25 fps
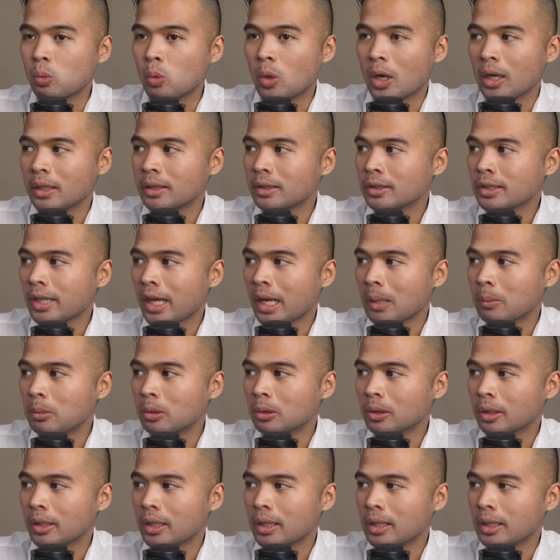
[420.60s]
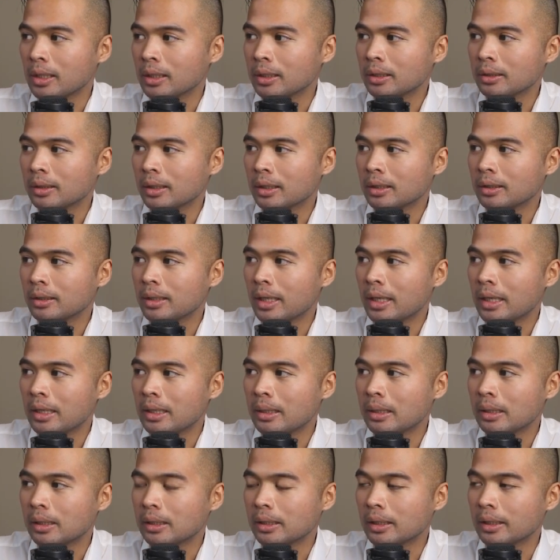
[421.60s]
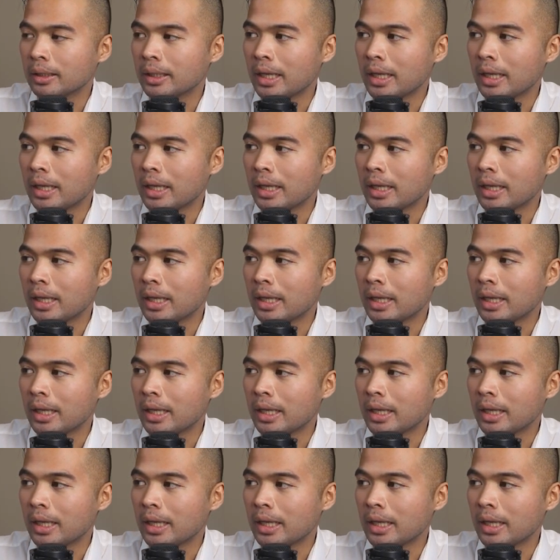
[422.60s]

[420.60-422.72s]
one table here that they uh,